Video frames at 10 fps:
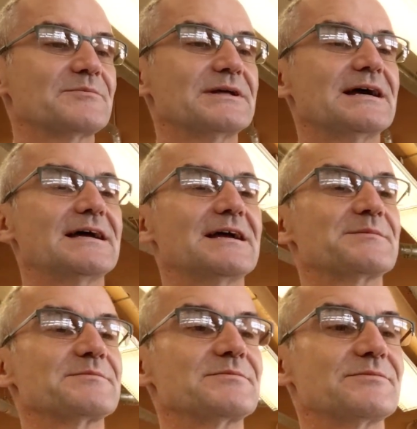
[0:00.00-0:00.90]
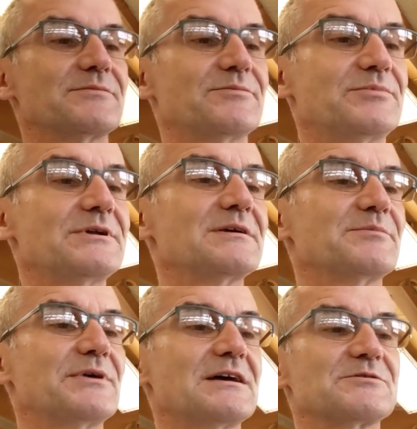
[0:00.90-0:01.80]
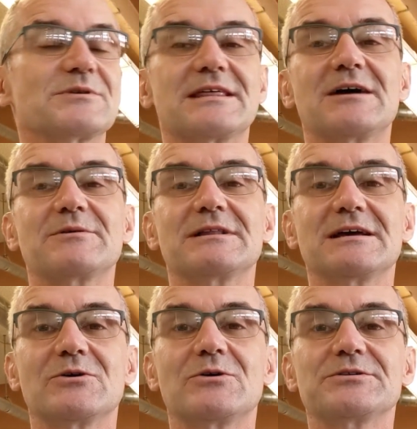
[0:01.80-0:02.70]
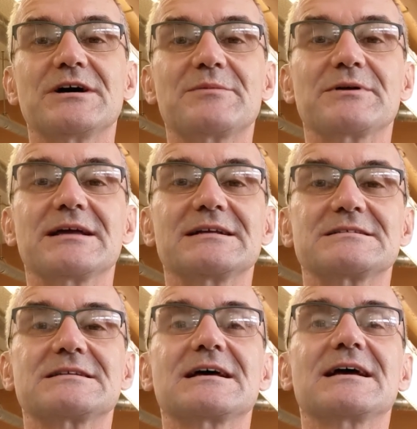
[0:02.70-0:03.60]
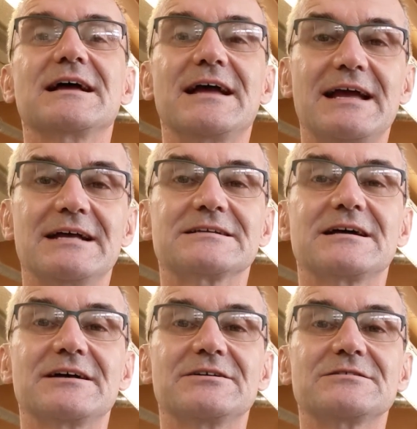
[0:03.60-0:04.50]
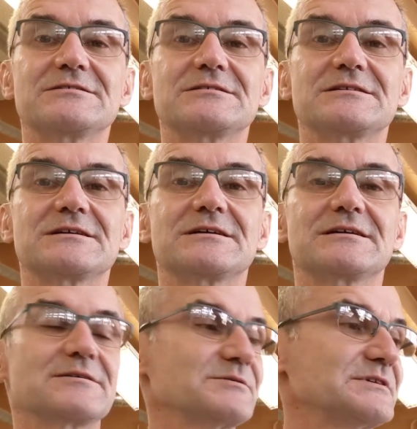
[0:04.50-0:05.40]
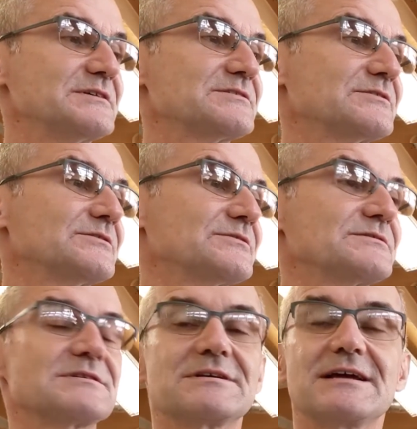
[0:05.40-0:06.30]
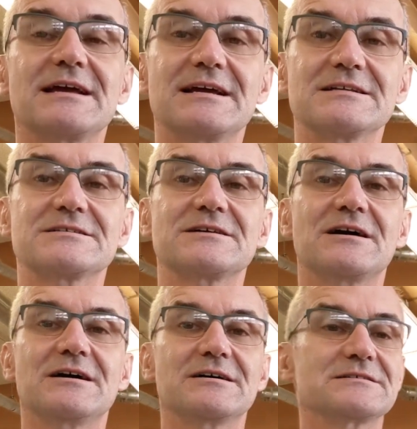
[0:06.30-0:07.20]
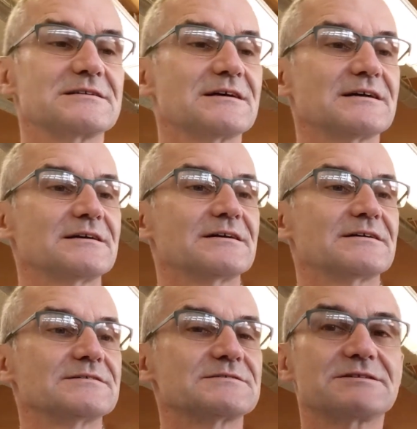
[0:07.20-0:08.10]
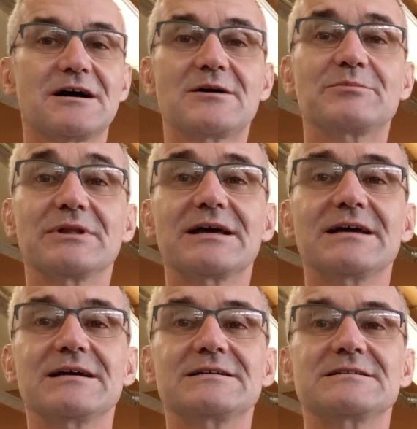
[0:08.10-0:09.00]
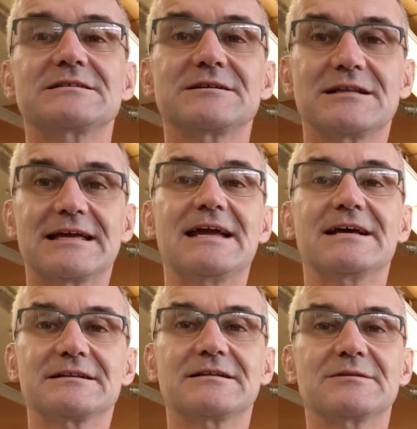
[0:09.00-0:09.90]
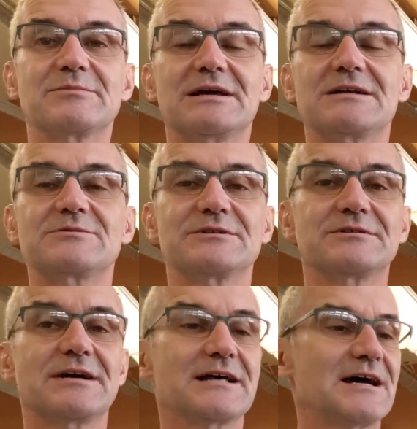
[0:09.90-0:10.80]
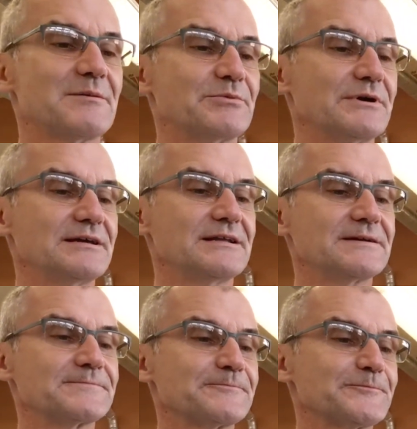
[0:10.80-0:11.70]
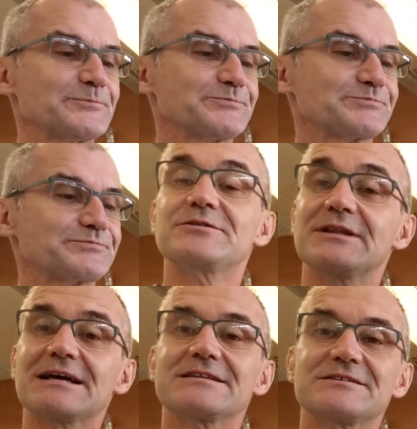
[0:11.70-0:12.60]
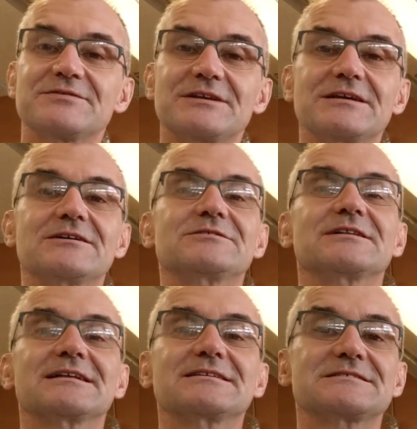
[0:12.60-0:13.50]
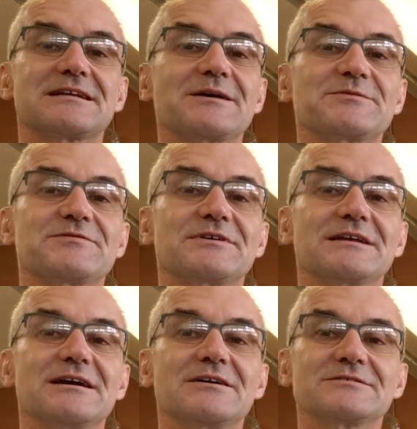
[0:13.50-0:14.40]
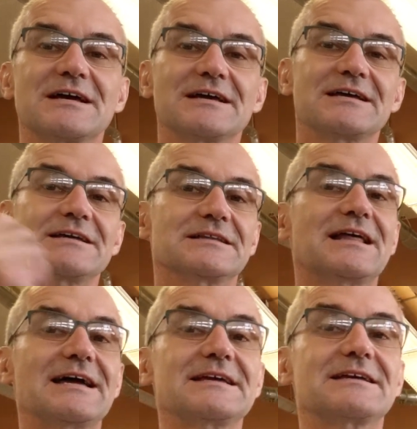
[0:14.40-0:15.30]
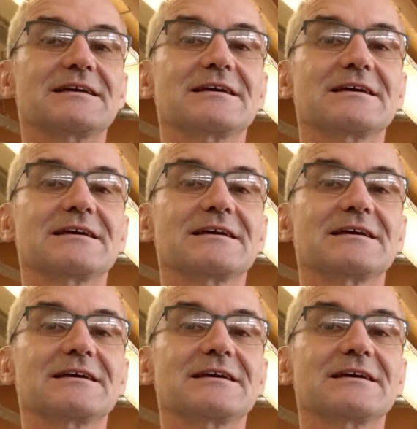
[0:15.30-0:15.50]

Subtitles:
but I am pretty impressed with how well they hold up against hand cutters, chisels, hand saws, saw blades, like handling blades when they're not operating. If you like this video and you like these types of videos, hit like,